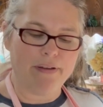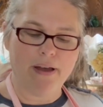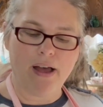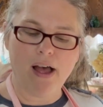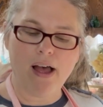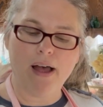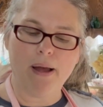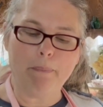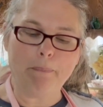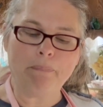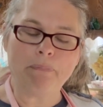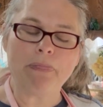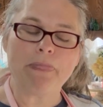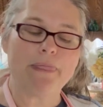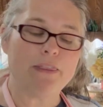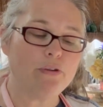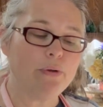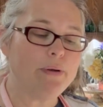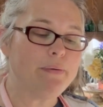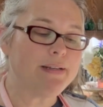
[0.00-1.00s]

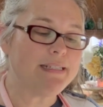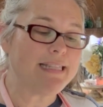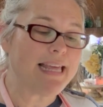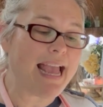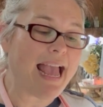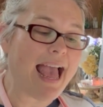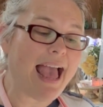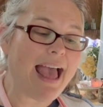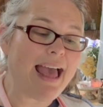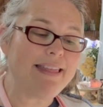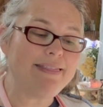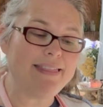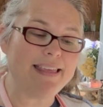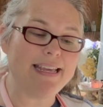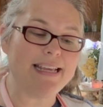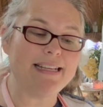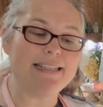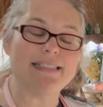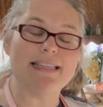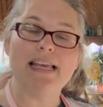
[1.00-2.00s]
So anyways, they had
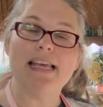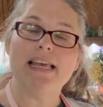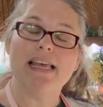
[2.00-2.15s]
these,